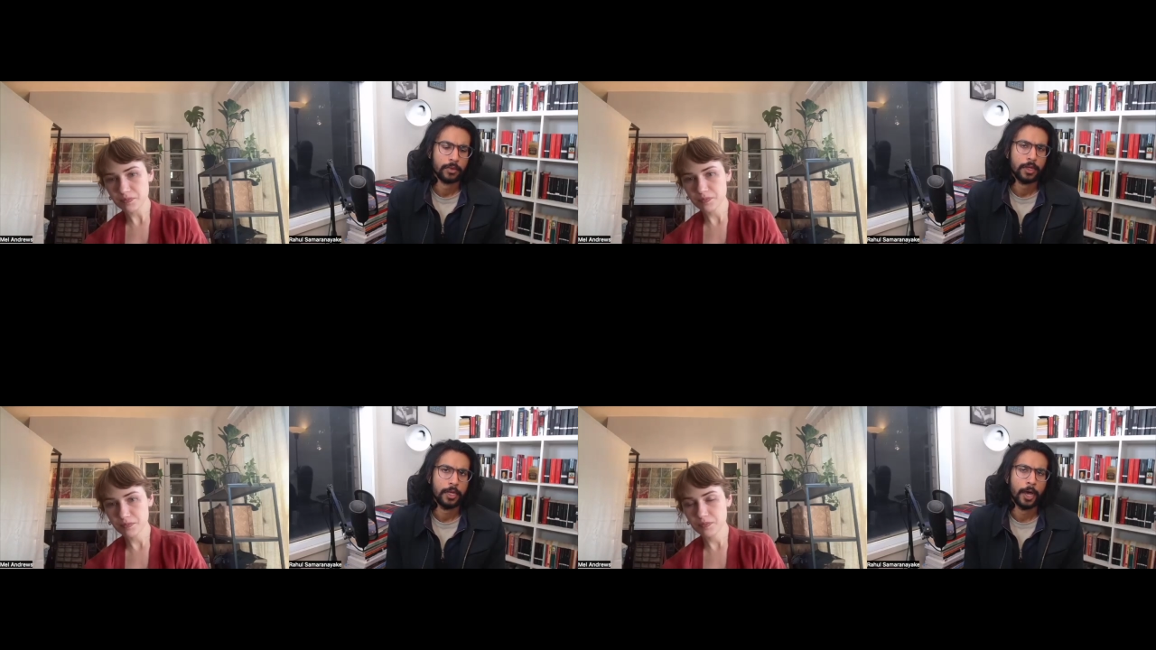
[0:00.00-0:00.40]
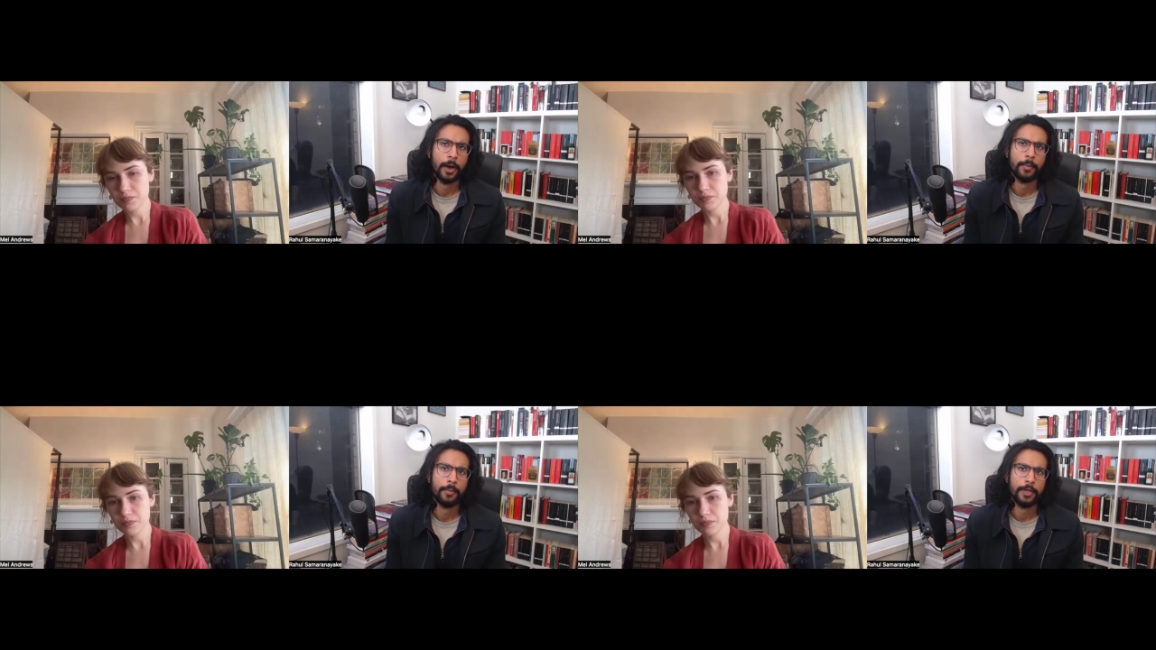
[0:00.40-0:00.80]

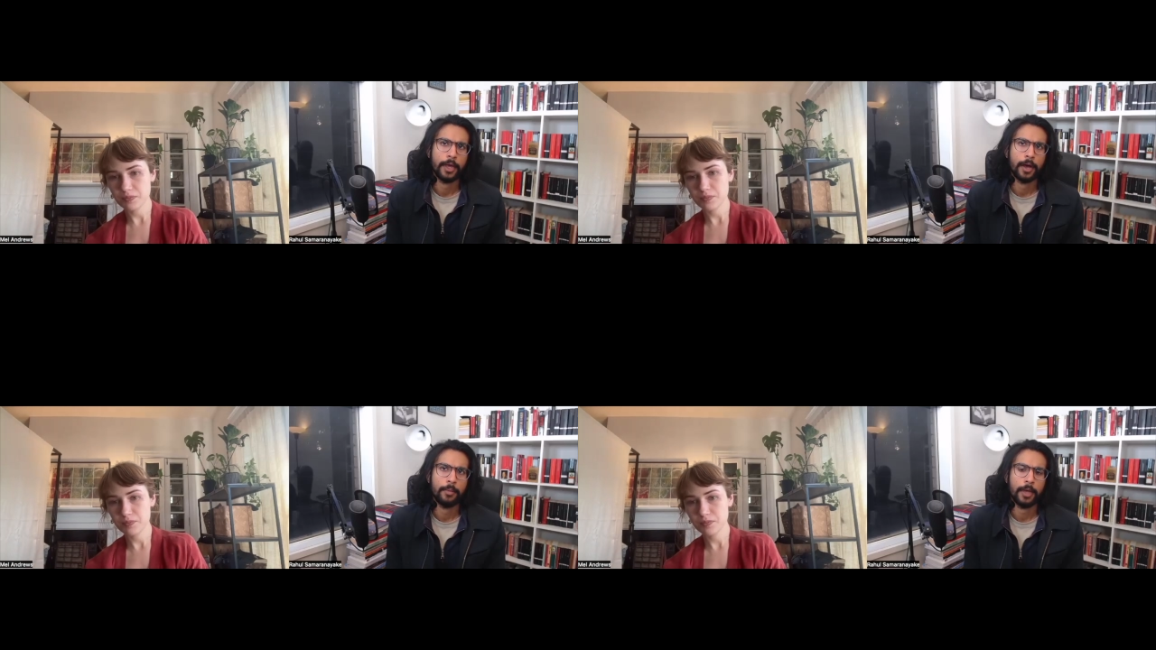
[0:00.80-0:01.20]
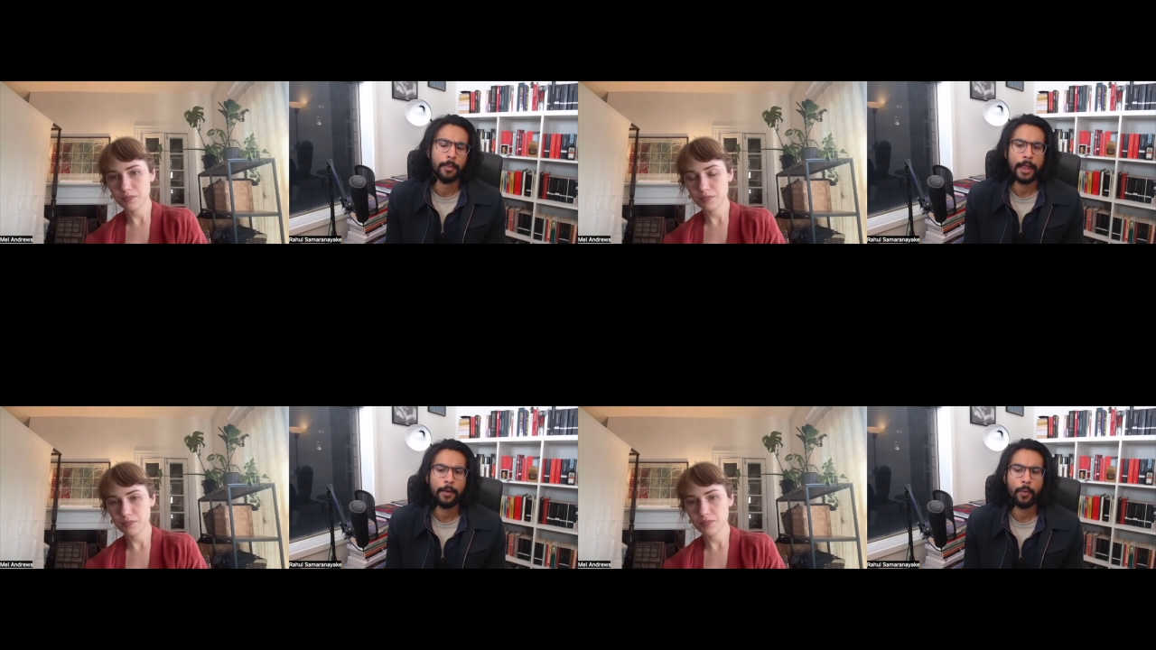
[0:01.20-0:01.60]
Speaker 1: Yeah.
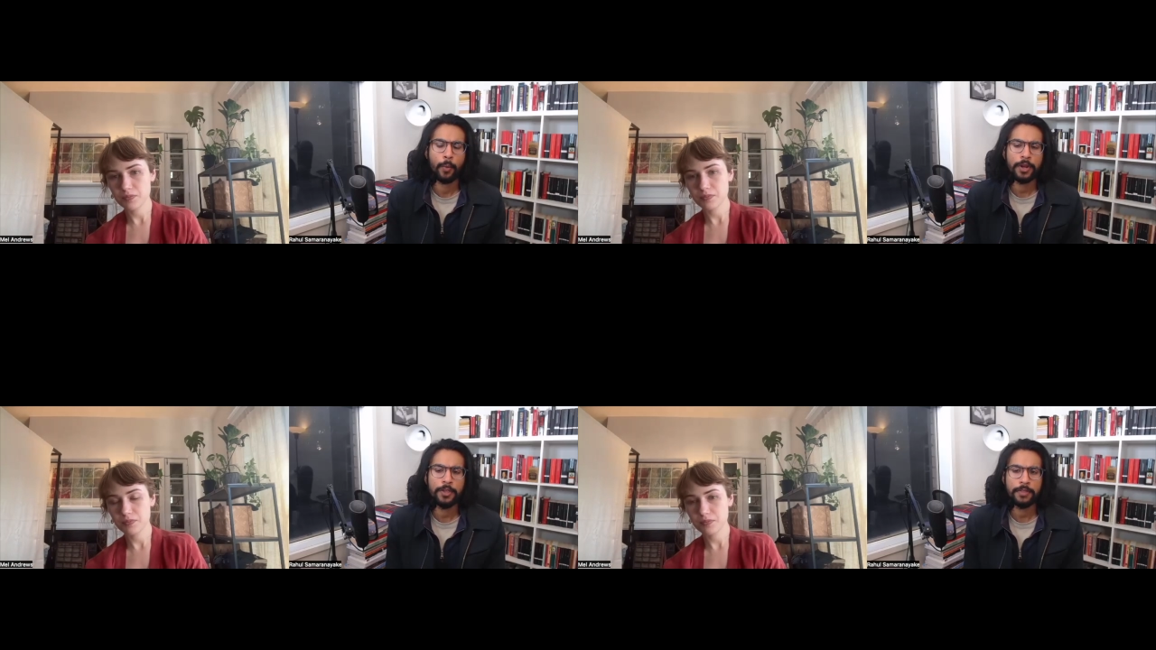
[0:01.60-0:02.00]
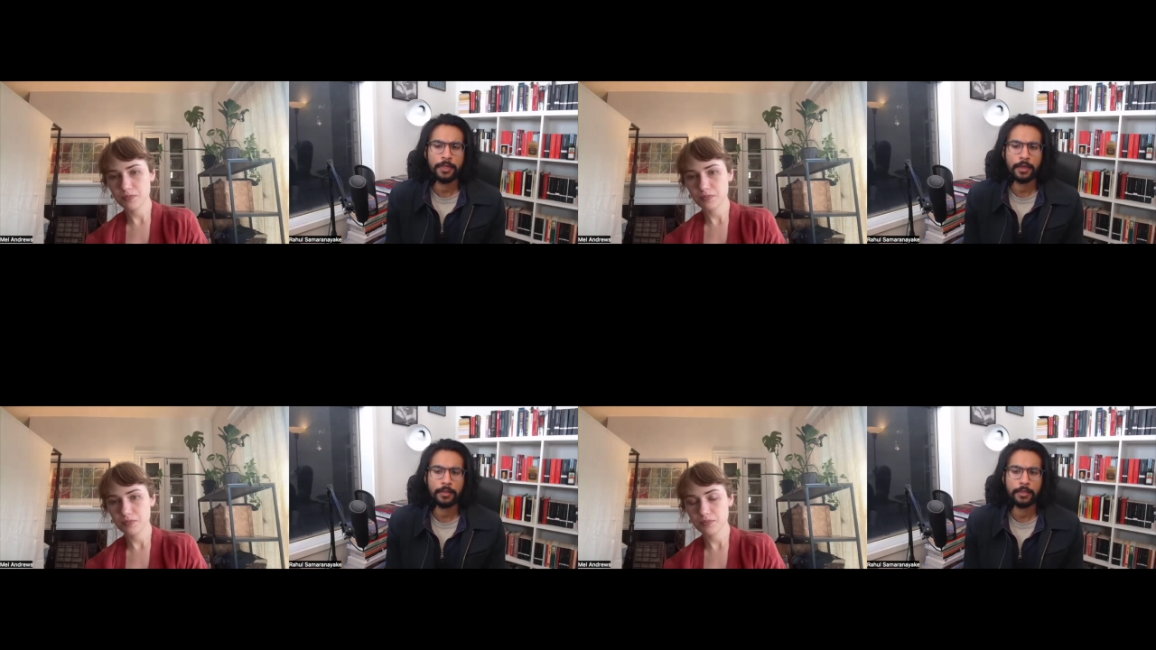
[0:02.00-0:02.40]
And when do you
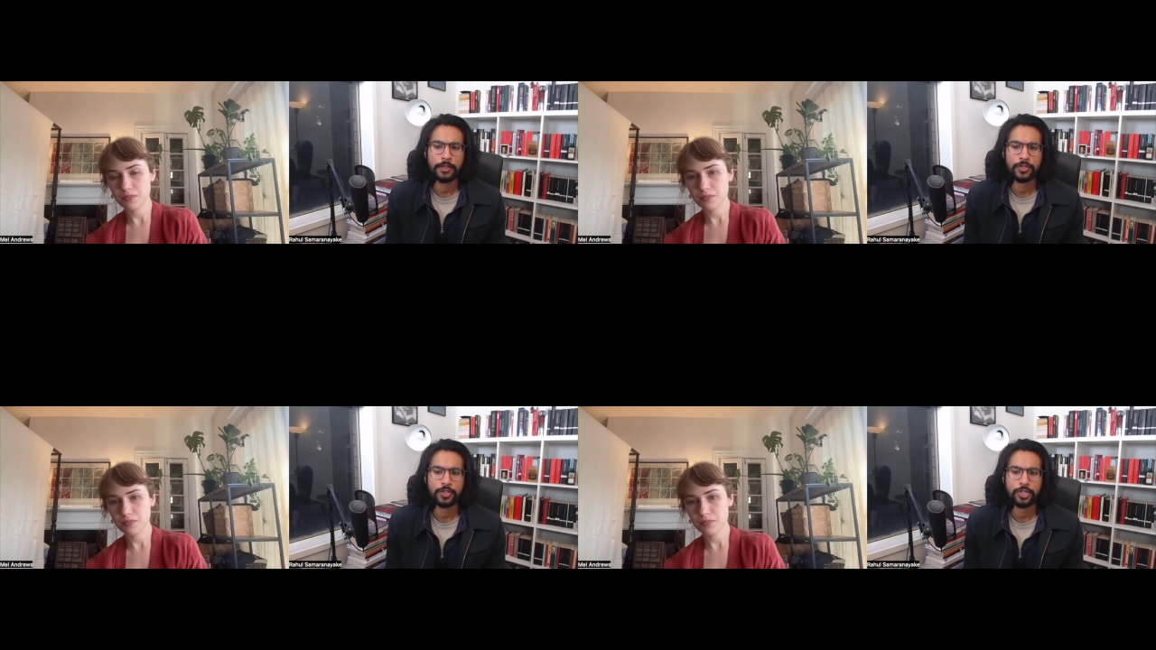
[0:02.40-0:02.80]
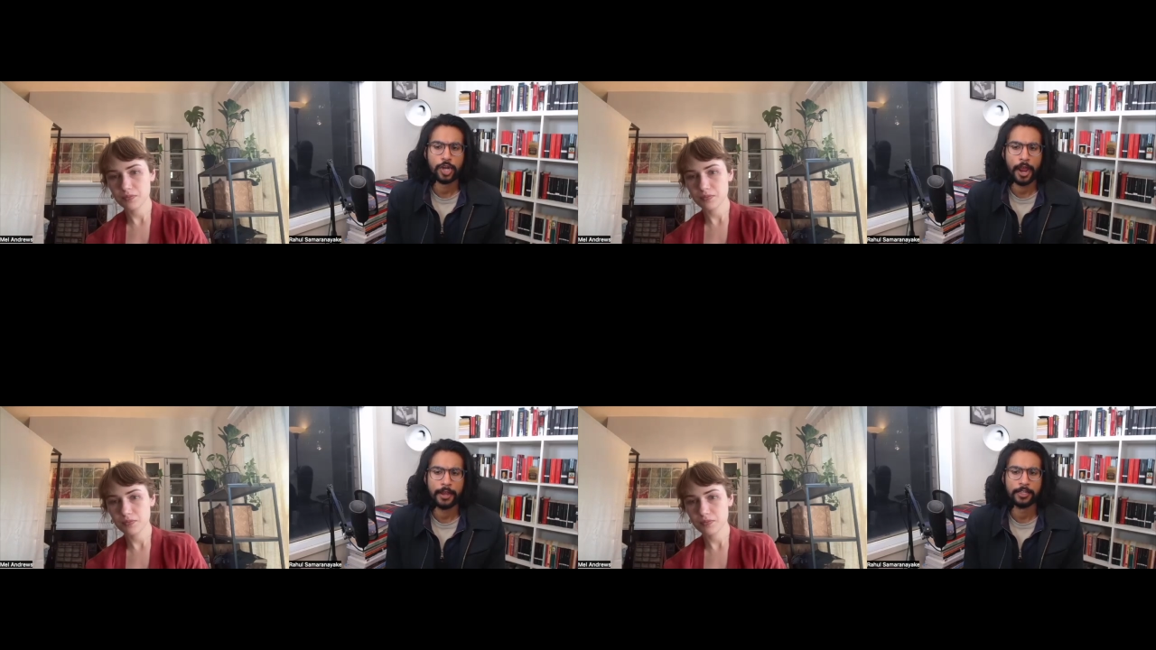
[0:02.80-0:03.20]
think this
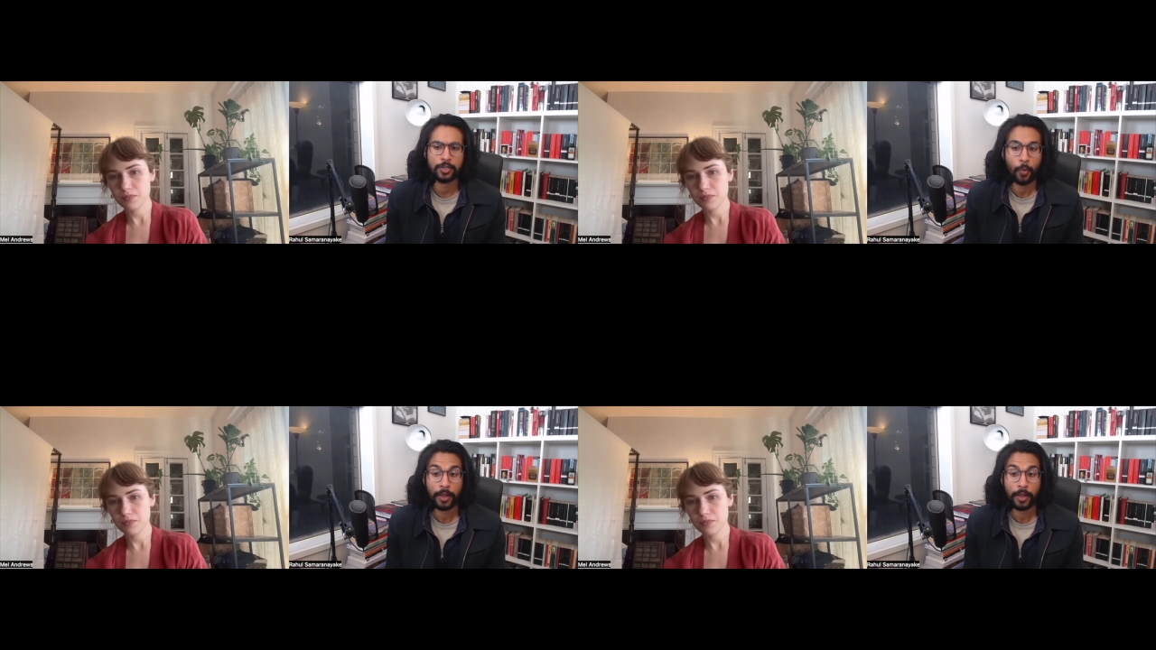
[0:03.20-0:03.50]
changed?